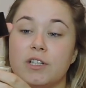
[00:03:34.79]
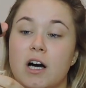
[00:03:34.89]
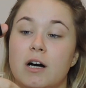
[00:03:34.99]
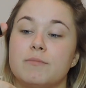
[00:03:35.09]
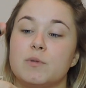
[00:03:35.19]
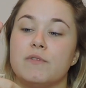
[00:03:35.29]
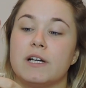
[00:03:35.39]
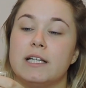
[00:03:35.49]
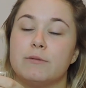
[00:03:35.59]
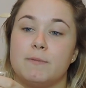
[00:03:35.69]
it comes with
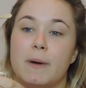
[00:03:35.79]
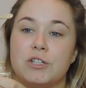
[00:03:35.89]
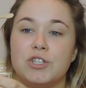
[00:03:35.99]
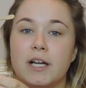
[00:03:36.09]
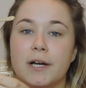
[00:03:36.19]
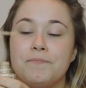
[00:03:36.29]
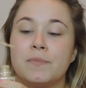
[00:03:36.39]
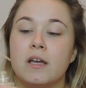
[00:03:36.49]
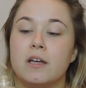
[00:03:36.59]
like a little spatula,